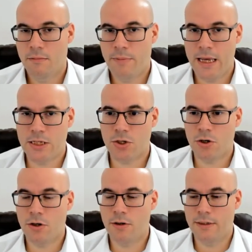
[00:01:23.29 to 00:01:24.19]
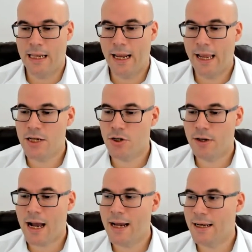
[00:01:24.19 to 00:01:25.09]
based on delegation
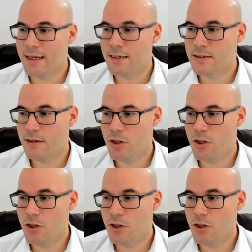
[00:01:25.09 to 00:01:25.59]
guidelines,